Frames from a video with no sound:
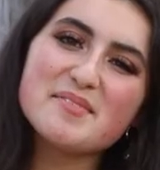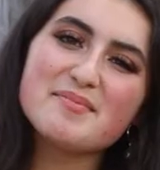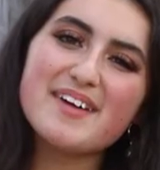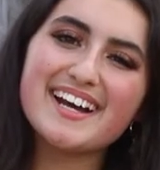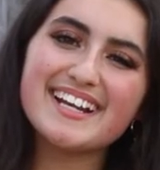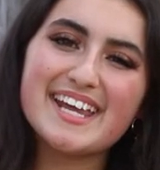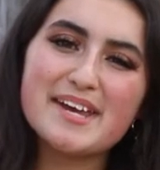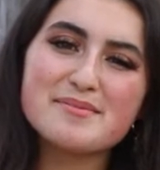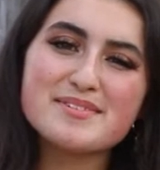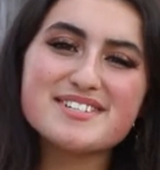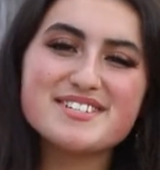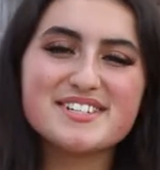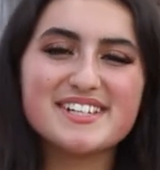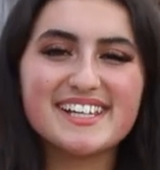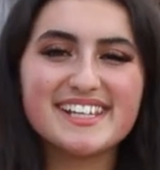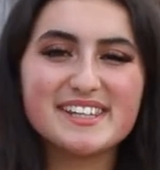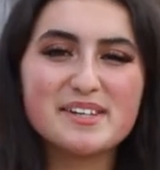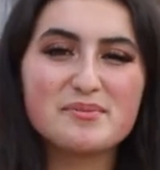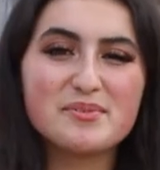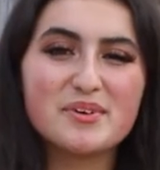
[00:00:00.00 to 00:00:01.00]
my name is
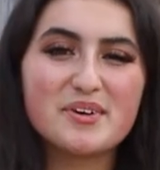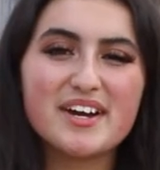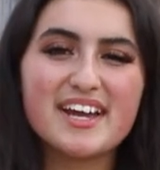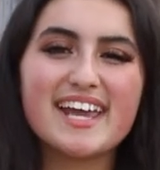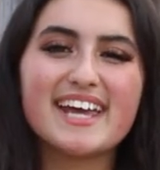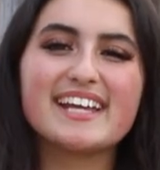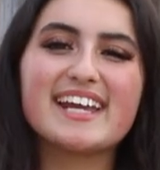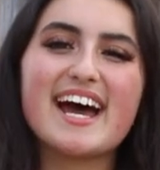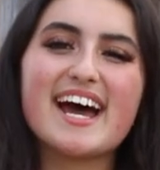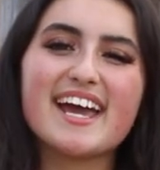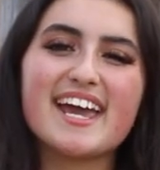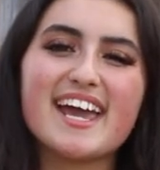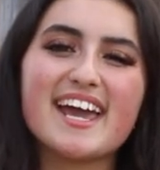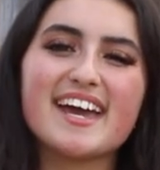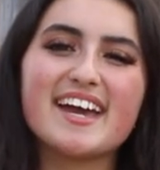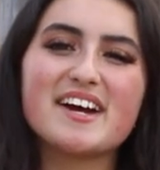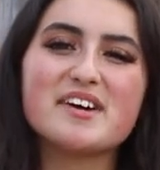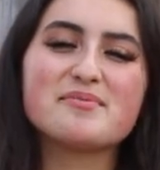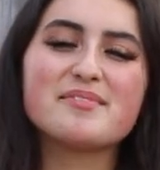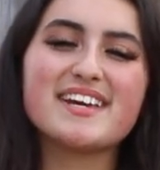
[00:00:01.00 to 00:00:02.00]
Janine Lavoy and I
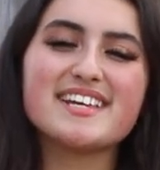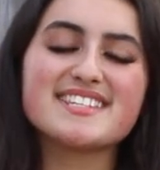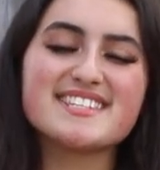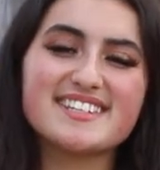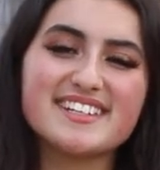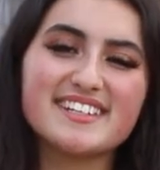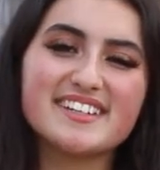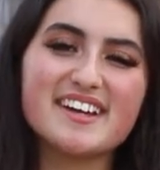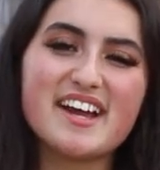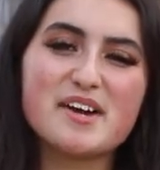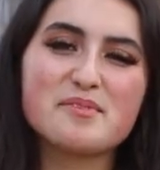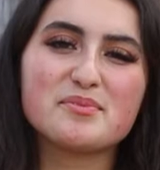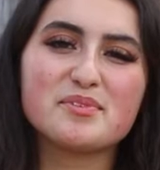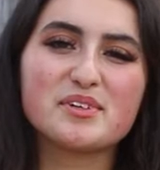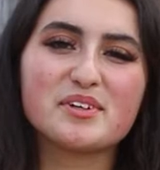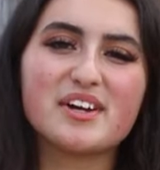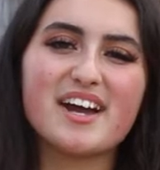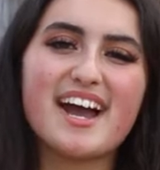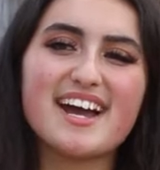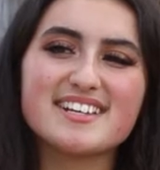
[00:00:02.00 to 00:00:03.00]
am a senior at
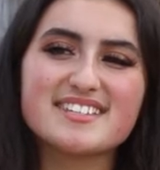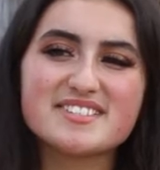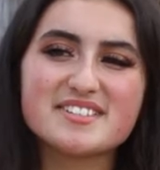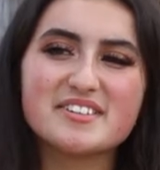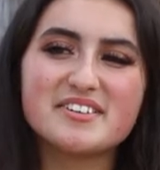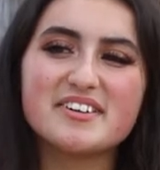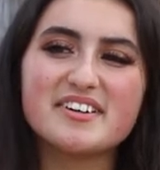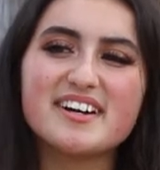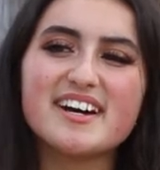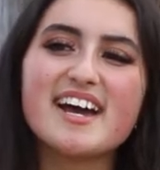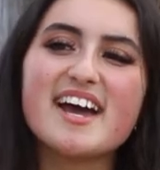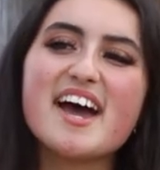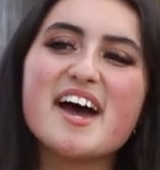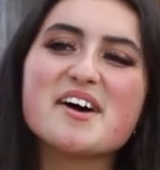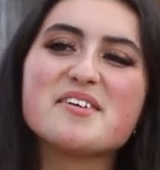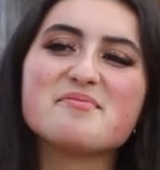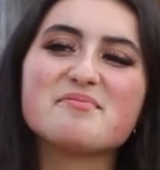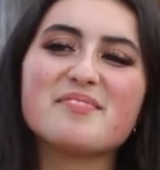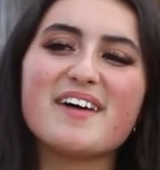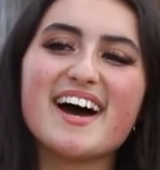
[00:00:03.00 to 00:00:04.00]
Brewer High School.
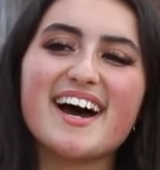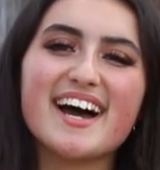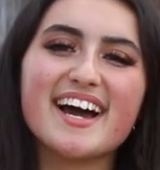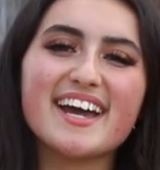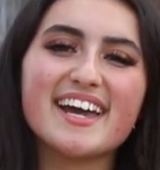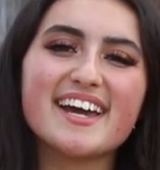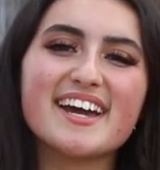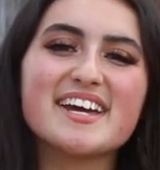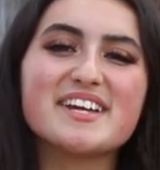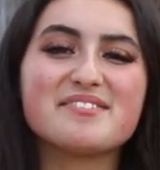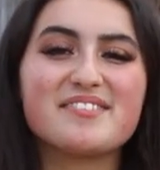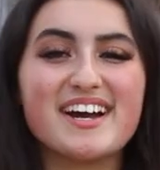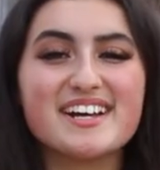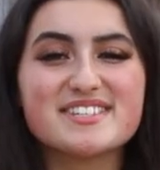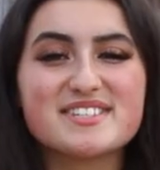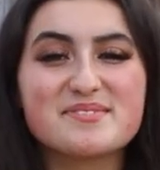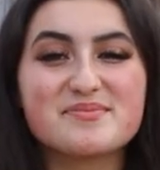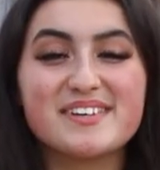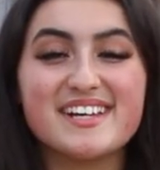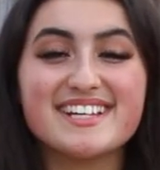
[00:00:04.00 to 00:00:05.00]
My
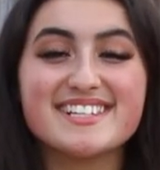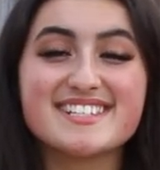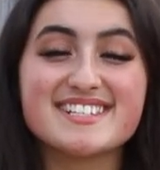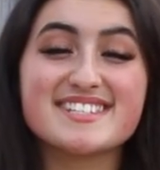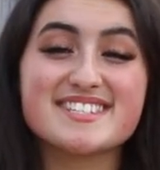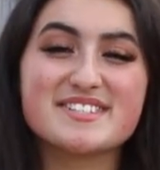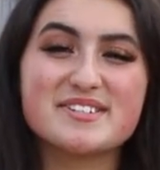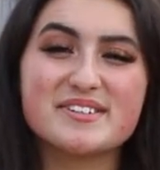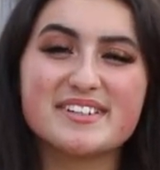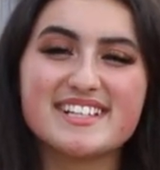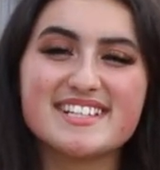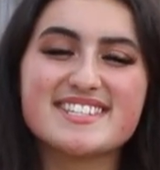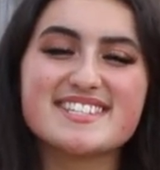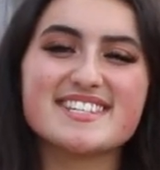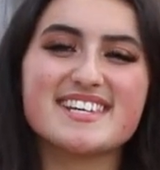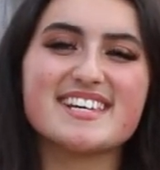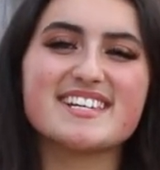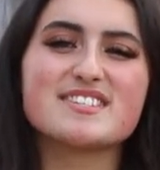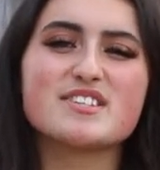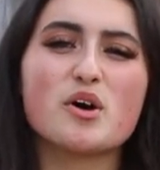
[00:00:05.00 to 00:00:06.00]
advice to BHS
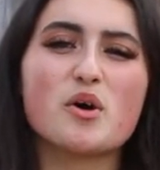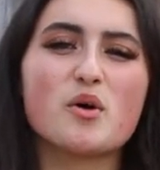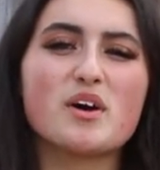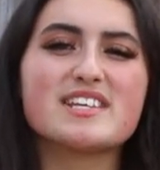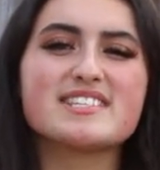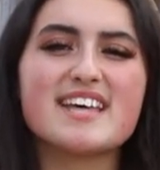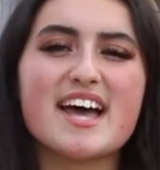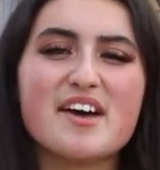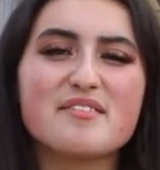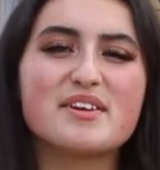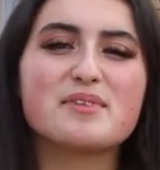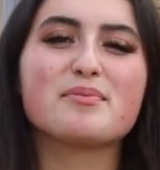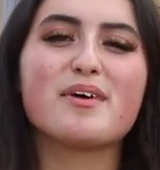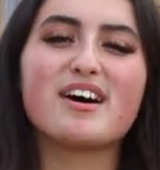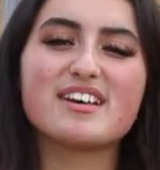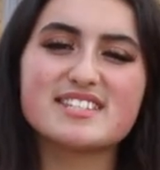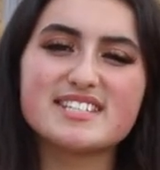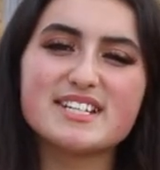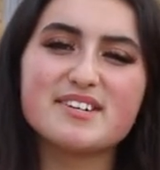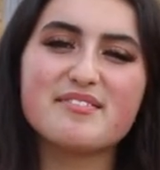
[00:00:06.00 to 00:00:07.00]
students is always have a
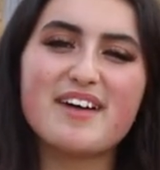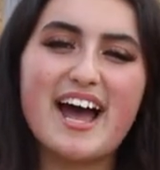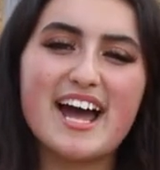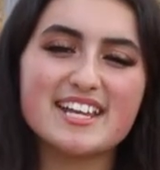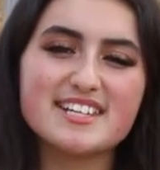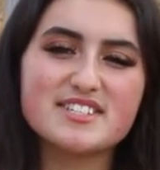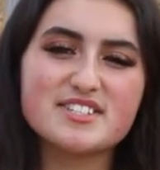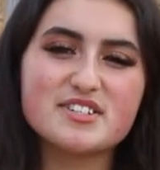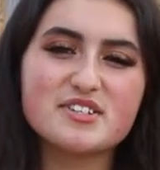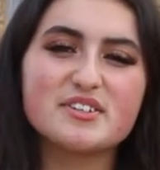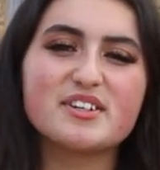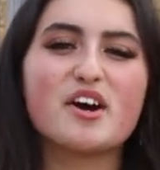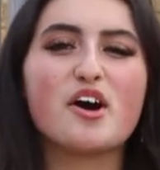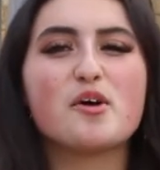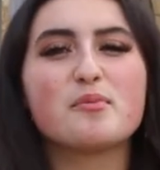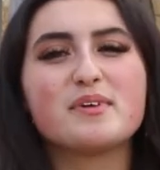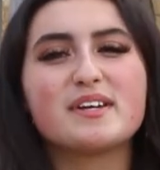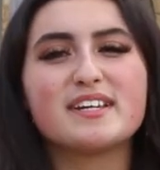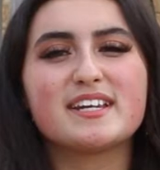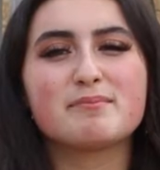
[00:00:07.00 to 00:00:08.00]
positive attitude,
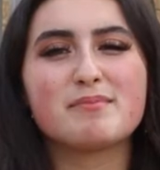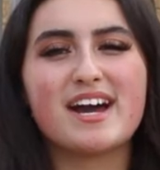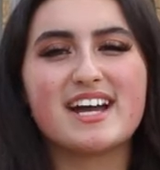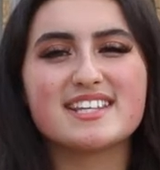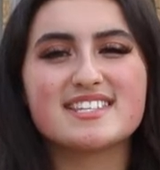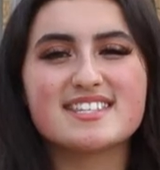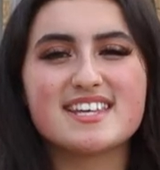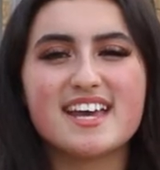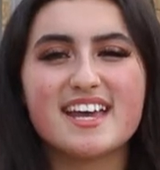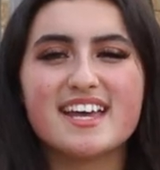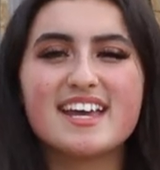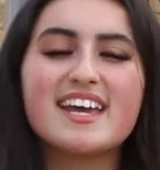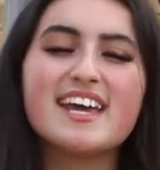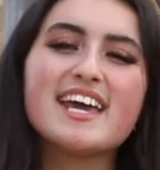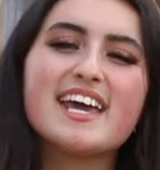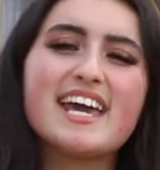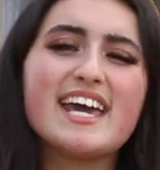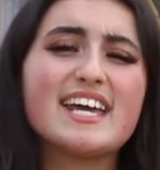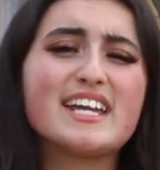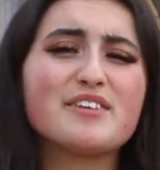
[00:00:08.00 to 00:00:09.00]
open mindset,
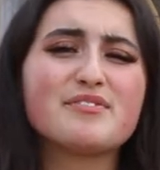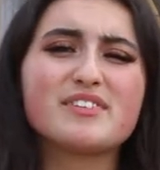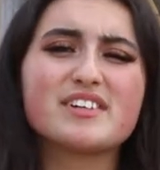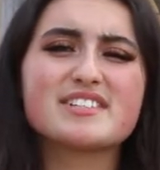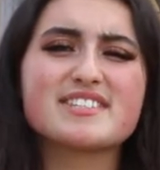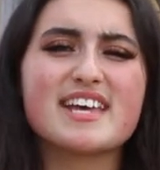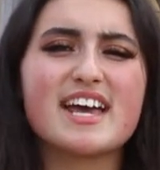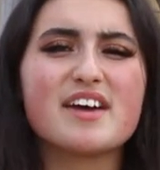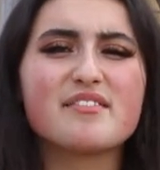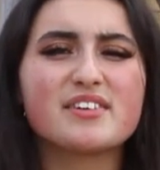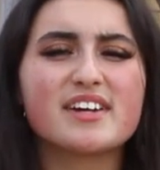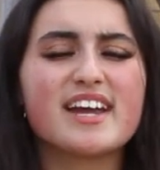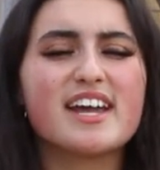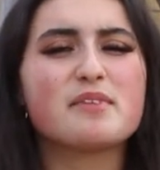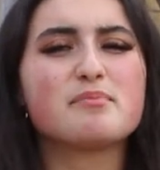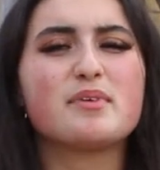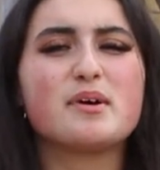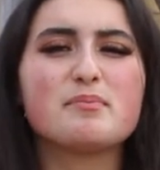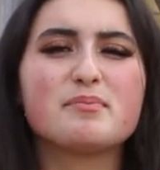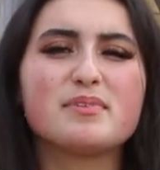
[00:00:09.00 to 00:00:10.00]
and if there's ever
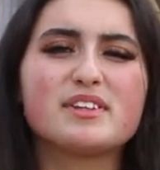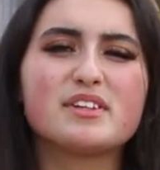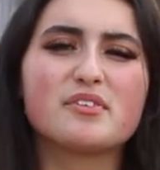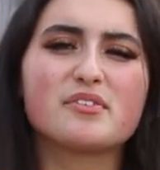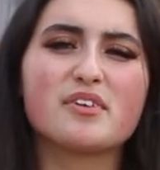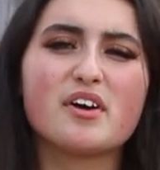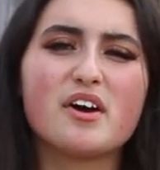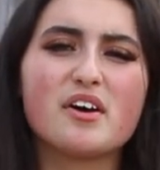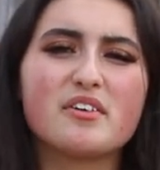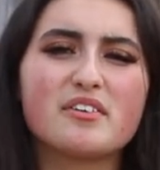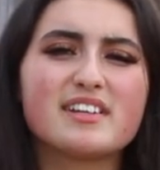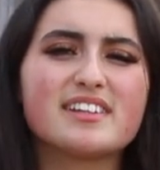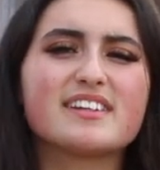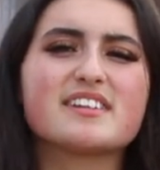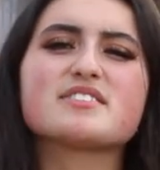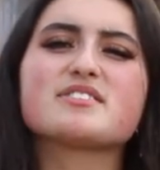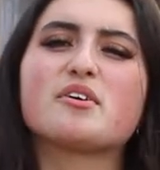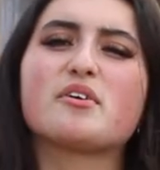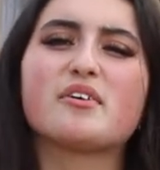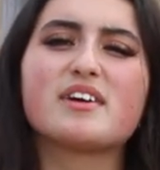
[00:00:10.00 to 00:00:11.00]
a bump in the road,
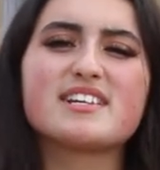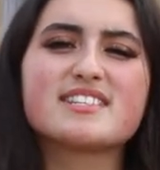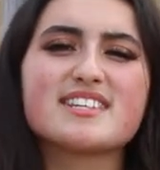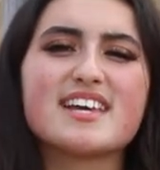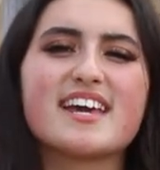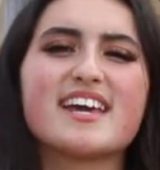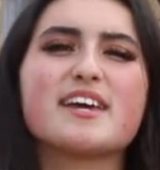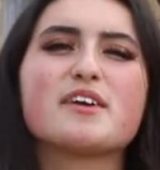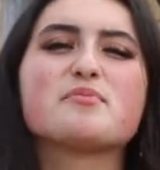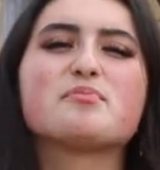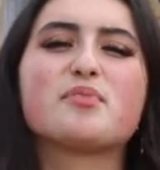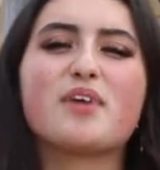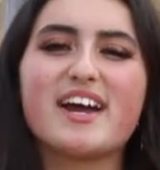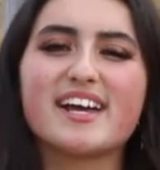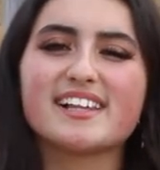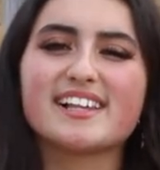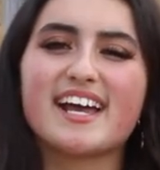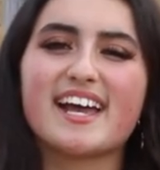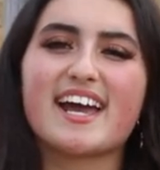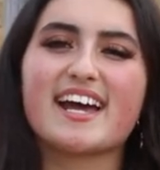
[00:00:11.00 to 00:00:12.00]
there's always a
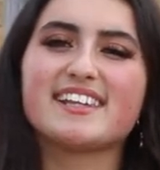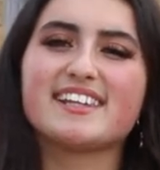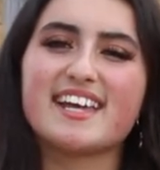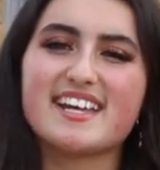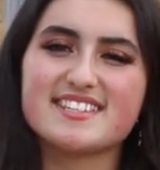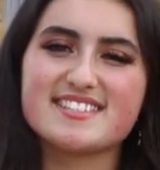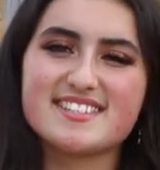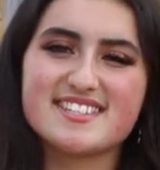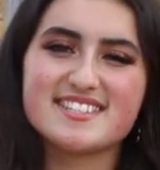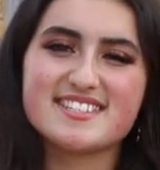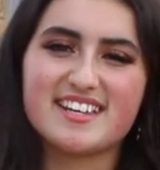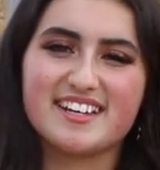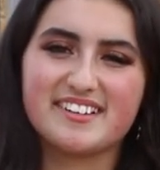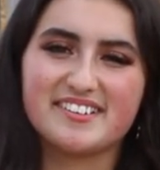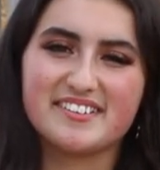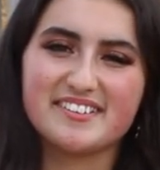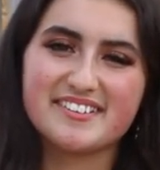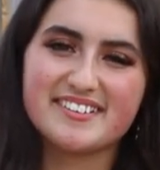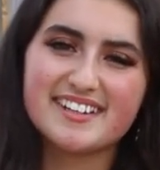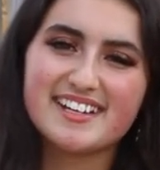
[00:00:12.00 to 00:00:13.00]
bright light at the end of the
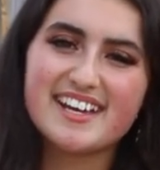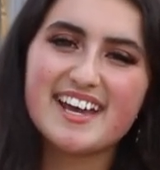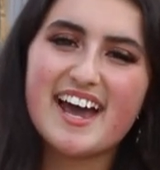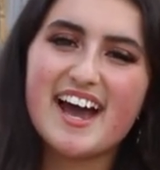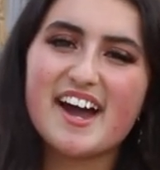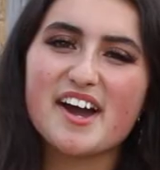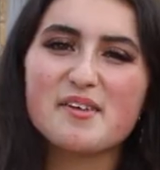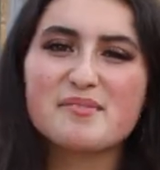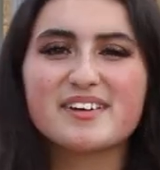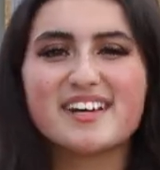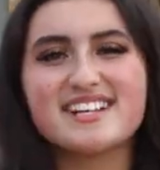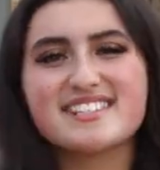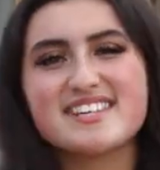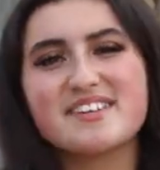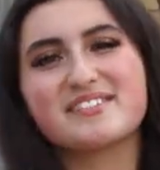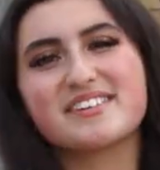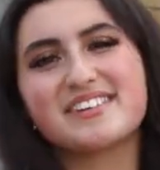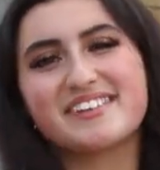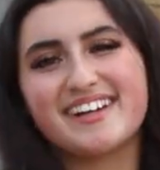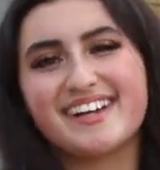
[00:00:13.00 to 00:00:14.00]
tunnel. I hope you guys
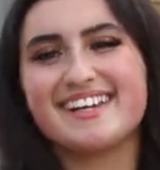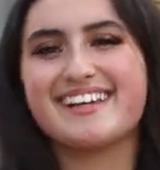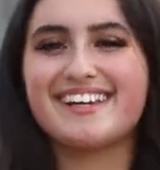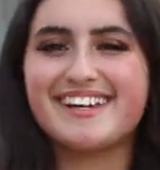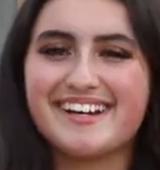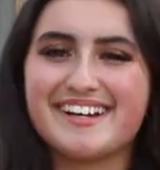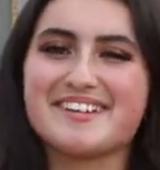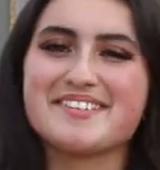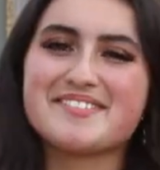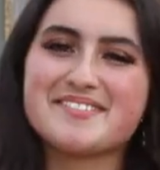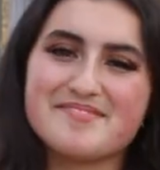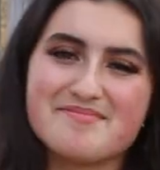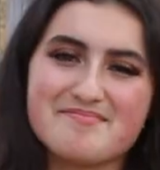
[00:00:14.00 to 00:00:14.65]
have a great year.